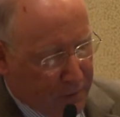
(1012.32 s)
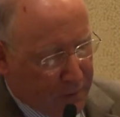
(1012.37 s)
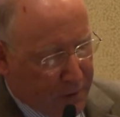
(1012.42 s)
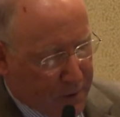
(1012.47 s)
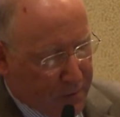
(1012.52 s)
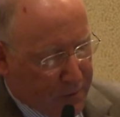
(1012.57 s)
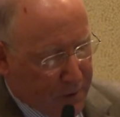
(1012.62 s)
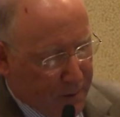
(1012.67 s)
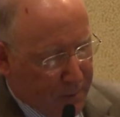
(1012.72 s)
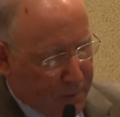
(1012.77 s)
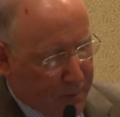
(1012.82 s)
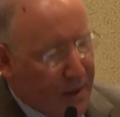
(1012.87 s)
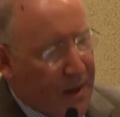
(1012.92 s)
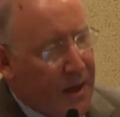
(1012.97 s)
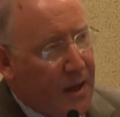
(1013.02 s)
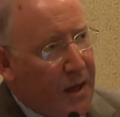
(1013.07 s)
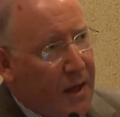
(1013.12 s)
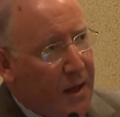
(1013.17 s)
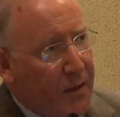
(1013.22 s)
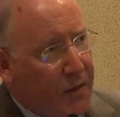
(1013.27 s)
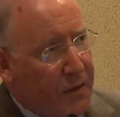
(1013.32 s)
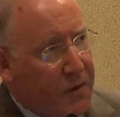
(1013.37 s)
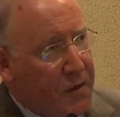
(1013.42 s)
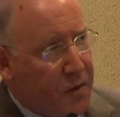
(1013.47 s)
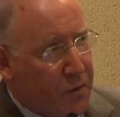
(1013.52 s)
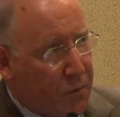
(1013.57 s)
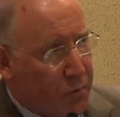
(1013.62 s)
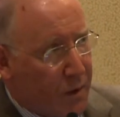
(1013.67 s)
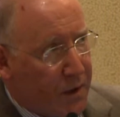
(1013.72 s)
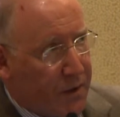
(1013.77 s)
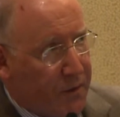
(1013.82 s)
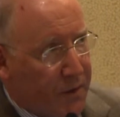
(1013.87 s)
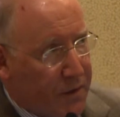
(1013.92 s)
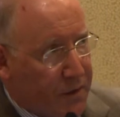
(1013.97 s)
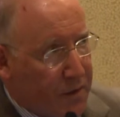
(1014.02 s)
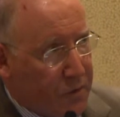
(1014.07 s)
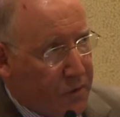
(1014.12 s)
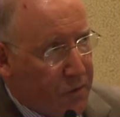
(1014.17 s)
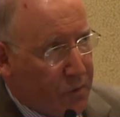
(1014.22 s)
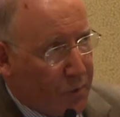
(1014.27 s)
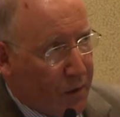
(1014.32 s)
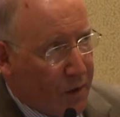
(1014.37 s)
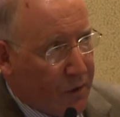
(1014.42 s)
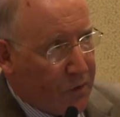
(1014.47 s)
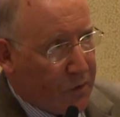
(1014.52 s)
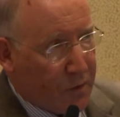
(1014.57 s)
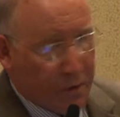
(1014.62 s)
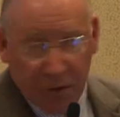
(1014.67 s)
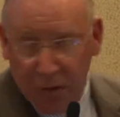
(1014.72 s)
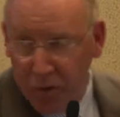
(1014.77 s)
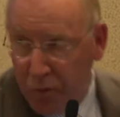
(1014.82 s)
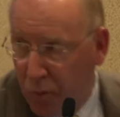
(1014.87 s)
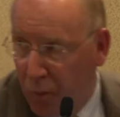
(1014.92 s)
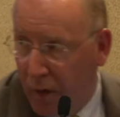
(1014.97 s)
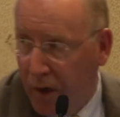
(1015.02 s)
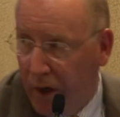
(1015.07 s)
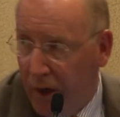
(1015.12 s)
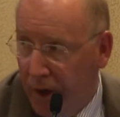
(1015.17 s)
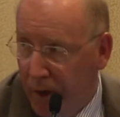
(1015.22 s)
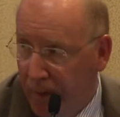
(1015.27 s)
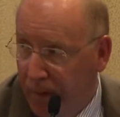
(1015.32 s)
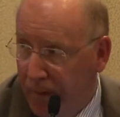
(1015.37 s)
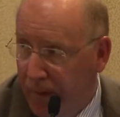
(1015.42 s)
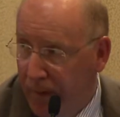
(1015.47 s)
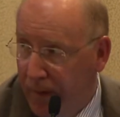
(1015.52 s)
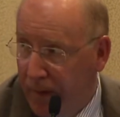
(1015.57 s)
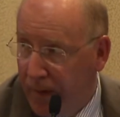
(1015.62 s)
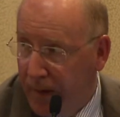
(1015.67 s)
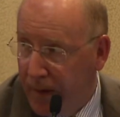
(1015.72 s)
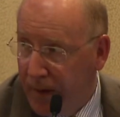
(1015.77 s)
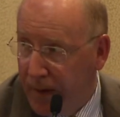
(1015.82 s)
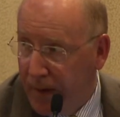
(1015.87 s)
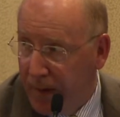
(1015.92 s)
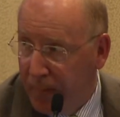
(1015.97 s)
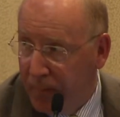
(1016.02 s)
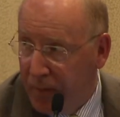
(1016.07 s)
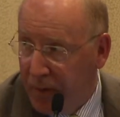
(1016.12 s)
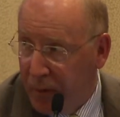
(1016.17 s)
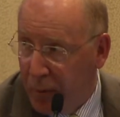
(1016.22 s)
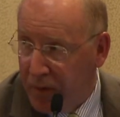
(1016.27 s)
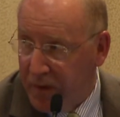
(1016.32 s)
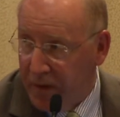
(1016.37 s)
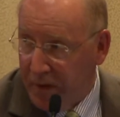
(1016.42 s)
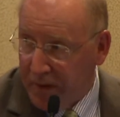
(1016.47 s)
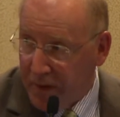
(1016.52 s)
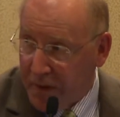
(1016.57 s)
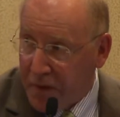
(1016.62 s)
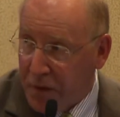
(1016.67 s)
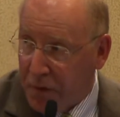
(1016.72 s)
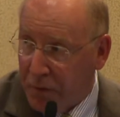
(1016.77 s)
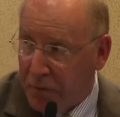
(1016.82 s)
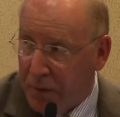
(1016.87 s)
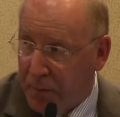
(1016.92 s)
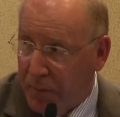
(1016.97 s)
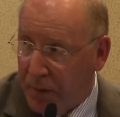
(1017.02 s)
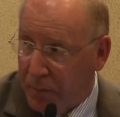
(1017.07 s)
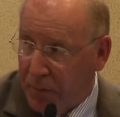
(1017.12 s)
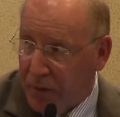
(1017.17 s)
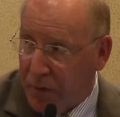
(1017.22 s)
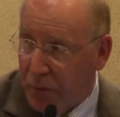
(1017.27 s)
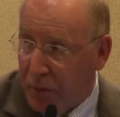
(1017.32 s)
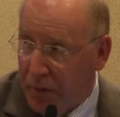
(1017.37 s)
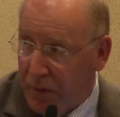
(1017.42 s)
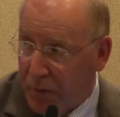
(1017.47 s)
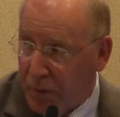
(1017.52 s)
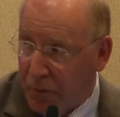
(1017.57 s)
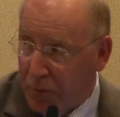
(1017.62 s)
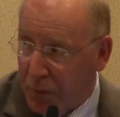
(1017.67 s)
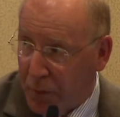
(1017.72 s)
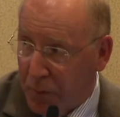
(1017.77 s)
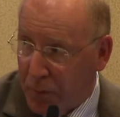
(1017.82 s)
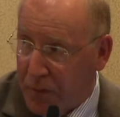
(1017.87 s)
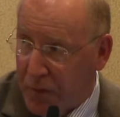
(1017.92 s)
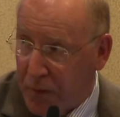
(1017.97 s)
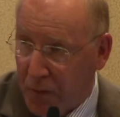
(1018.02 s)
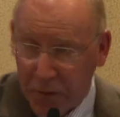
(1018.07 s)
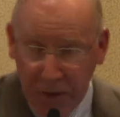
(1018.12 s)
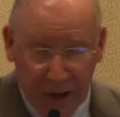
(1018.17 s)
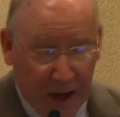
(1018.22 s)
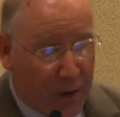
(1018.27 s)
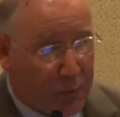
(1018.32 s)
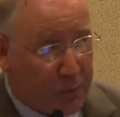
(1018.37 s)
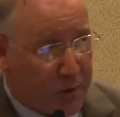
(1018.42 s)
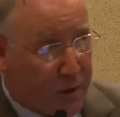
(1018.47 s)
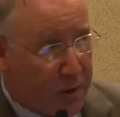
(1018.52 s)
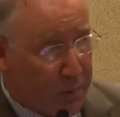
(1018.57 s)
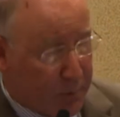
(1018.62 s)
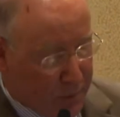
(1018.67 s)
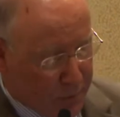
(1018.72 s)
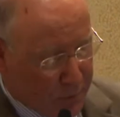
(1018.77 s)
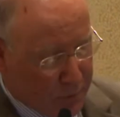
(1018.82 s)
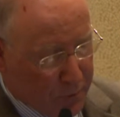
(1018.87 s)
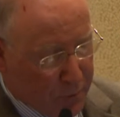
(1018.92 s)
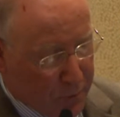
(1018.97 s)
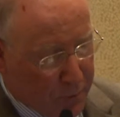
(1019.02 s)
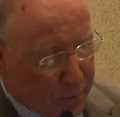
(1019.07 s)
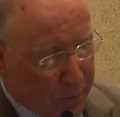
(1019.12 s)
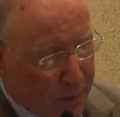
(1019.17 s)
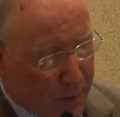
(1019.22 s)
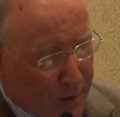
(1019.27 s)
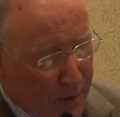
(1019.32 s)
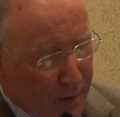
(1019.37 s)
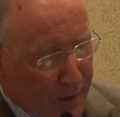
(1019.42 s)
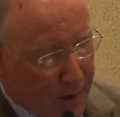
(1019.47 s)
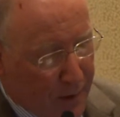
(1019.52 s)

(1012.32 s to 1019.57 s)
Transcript: delirium. This is one of the situations where there was a disagreement between the groups. So the outcomes group